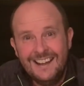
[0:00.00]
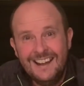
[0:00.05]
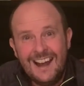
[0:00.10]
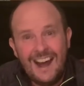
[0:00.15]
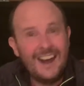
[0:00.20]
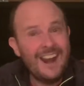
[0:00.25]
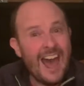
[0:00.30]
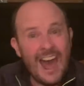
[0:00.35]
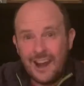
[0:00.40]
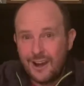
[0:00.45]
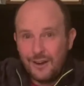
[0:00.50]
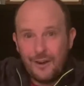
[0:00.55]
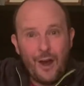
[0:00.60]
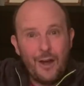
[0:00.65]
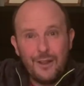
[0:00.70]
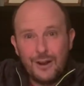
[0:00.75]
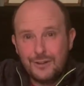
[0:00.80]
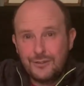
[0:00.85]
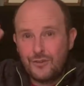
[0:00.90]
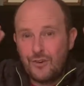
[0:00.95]
And I had
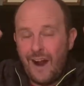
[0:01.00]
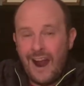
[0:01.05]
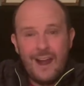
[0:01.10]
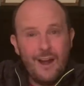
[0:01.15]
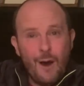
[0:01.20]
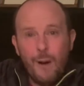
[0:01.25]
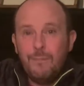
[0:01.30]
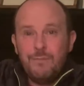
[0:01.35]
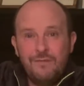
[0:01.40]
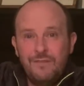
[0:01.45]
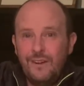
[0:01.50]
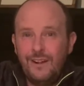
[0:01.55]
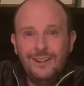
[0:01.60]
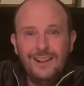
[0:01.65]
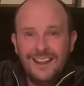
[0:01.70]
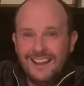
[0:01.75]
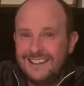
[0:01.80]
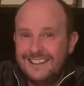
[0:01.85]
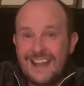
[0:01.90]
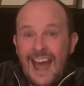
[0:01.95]
another
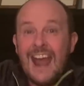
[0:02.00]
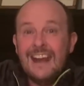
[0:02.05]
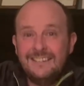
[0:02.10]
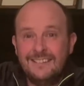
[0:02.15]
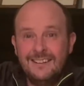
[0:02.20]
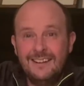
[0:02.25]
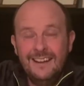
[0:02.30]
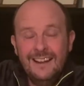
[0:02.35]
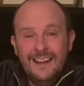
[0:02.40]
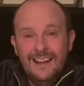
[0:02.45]
triumphal night